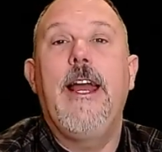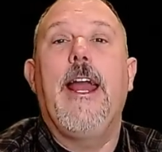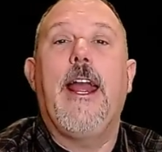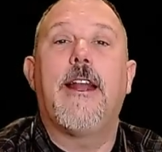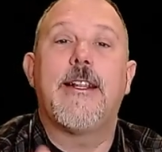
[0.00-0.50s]

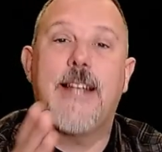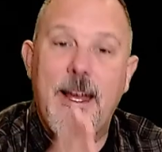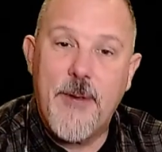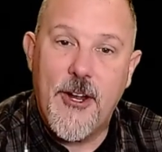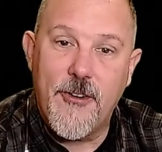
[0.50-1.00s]
and a time
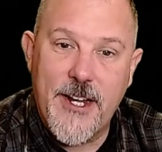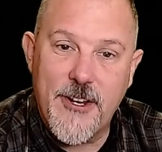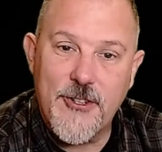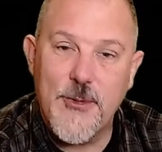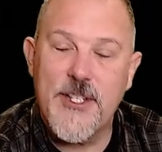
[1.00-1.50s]
current
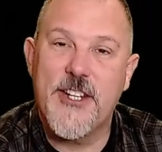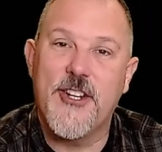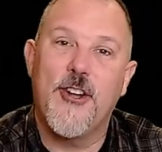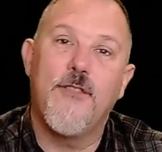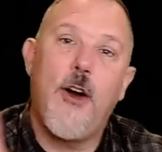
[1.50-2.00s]
characteristic
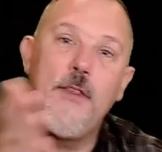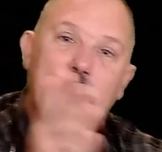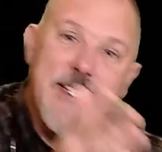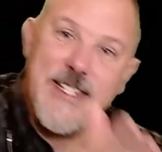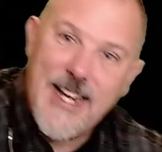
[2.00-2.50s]
curve on the
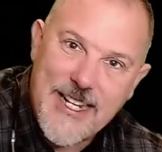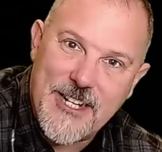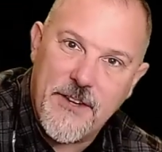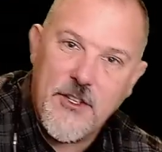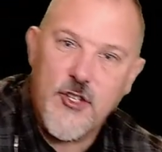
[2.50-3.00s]

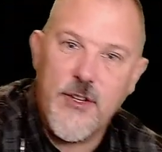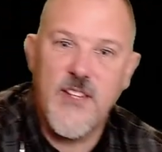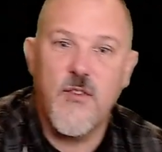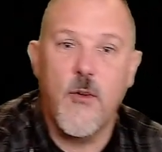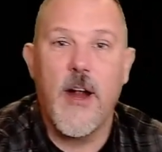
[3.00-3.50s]
secondary of the
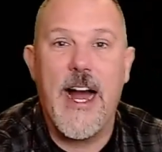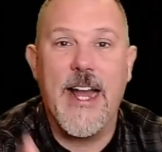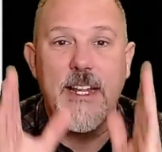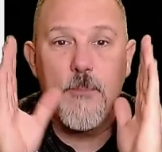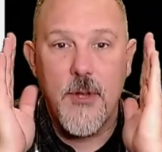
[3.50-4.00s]
transformer, I
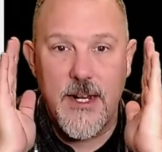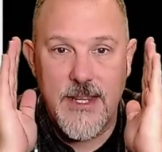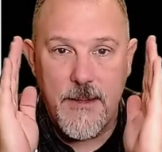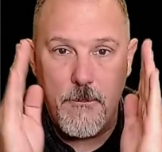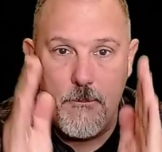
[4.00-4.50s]
can plot
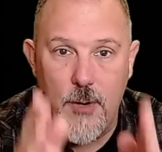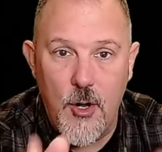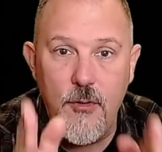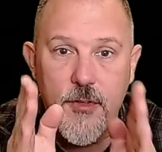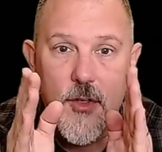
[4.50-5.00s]
them
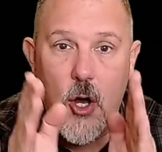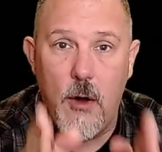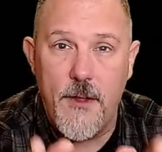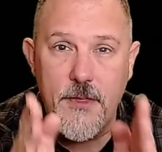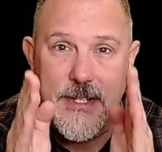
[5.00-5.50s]
both
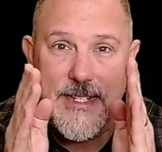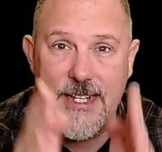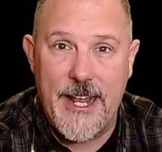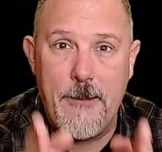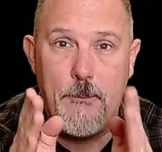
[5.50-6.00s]
on the
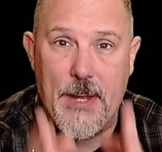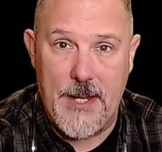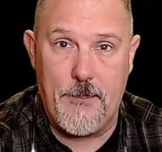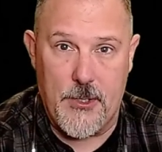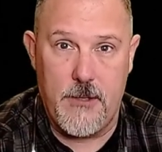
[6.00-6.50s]
same
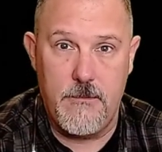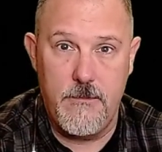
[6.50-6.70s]
paper,